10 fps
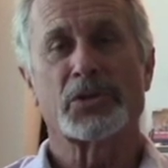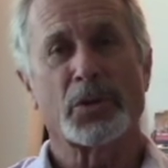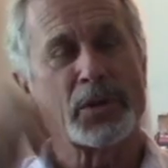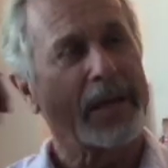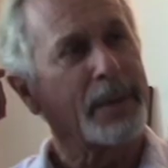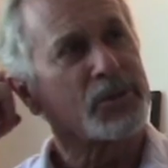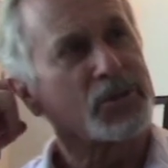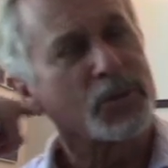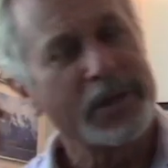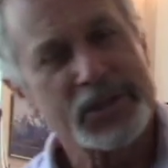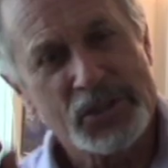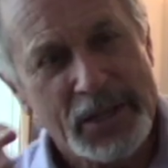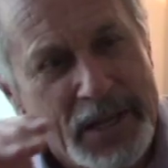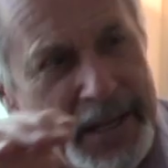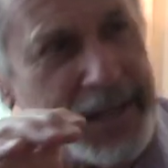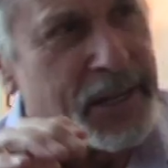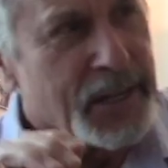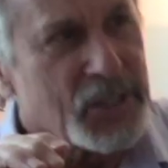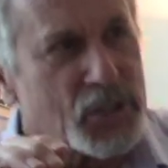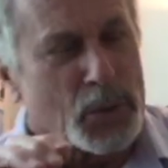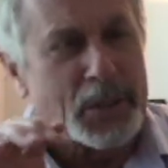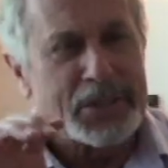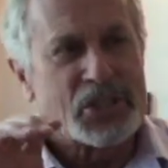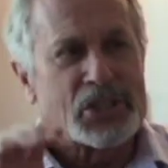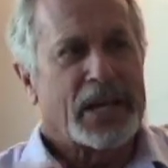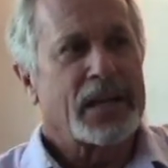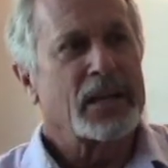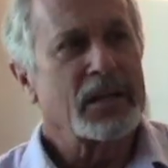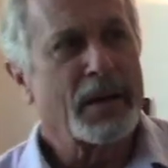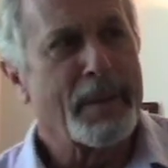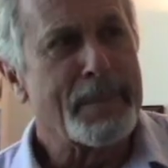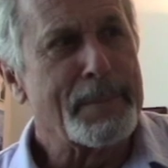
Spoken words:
So the chemistry is sort of subtle,